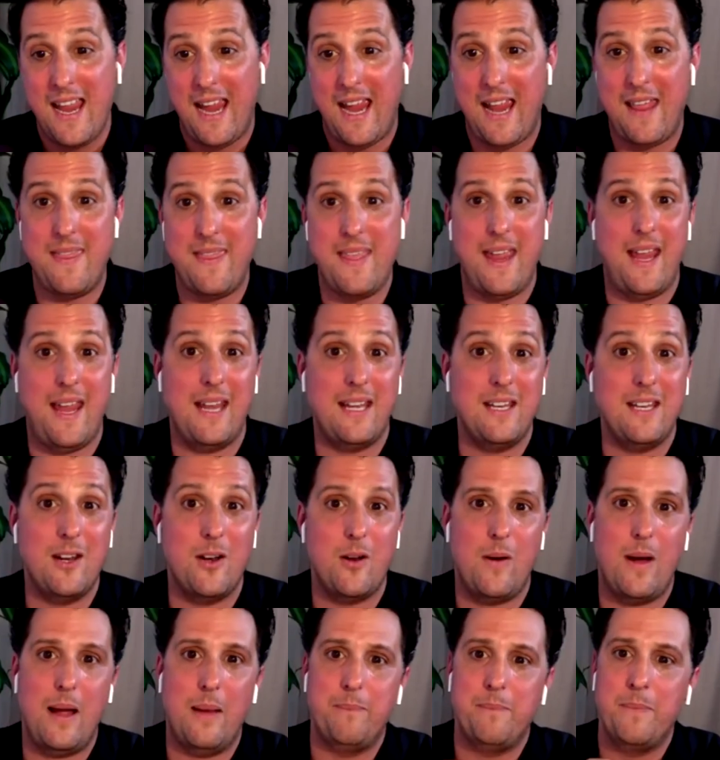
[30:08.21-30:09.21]
And then,
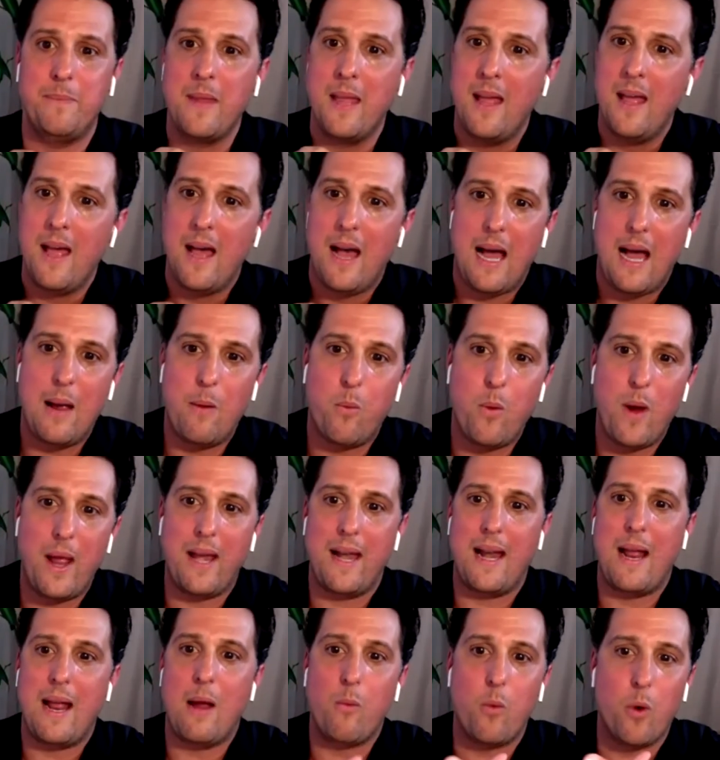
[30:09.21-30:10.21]
I
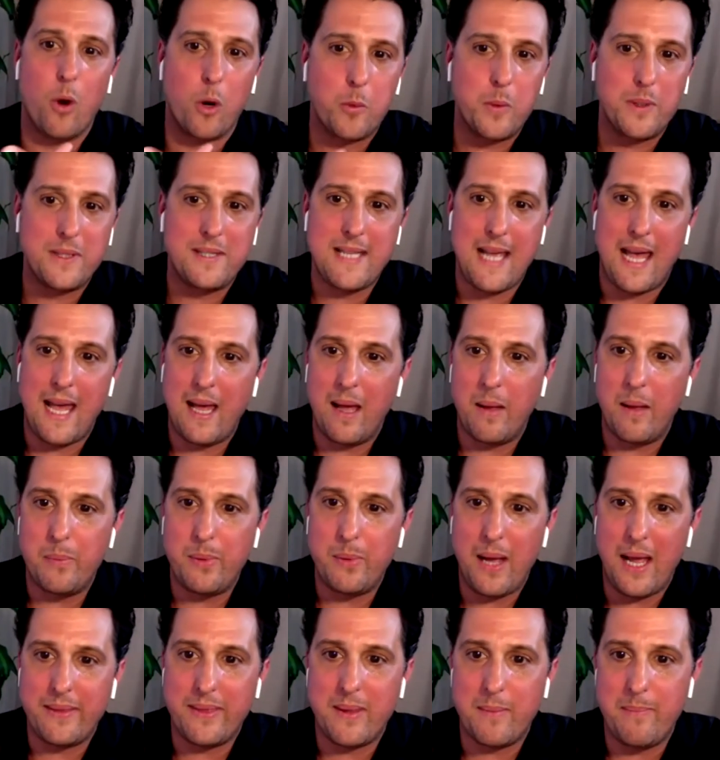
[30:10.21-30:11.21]
went and I worked with Deb
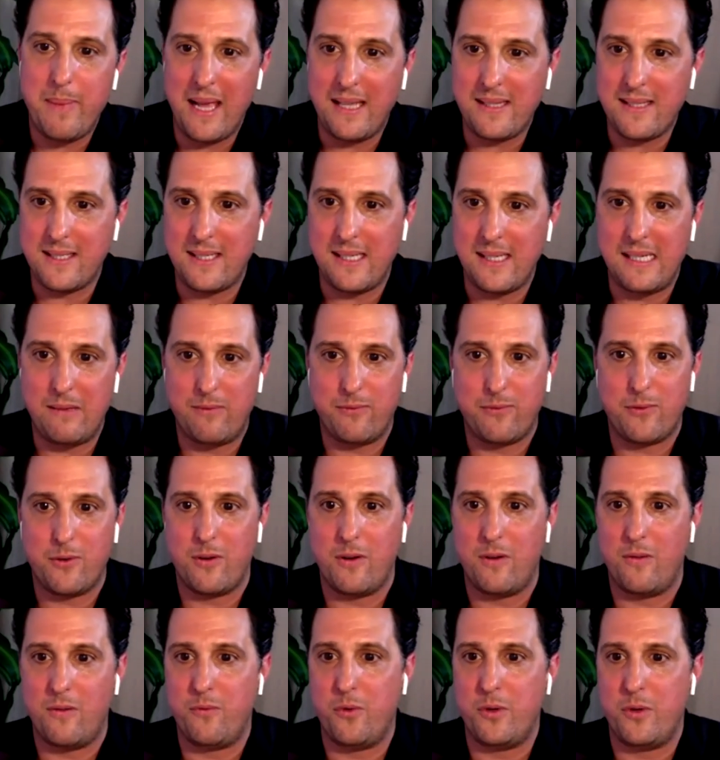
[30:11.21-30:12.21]
at the Betsy
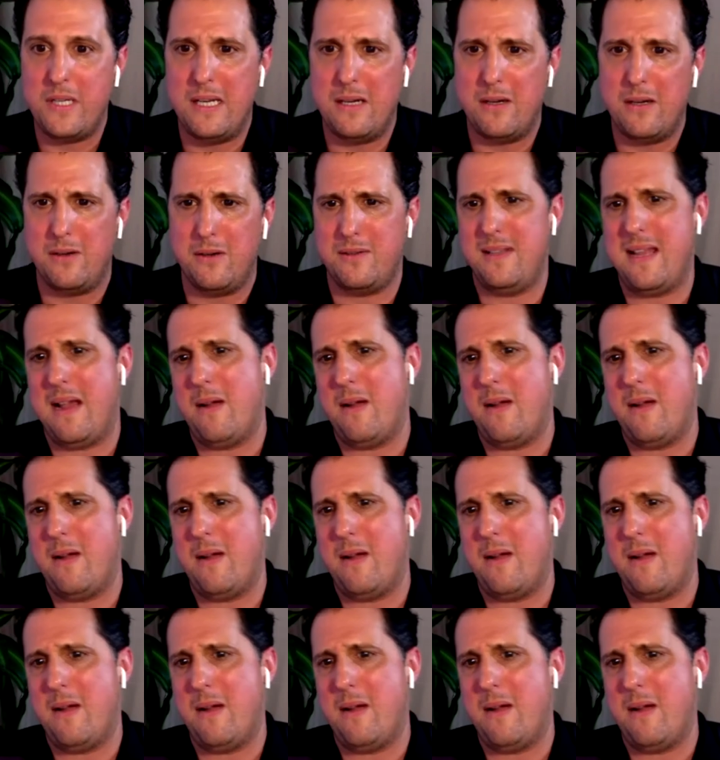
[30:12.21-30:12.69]
for years.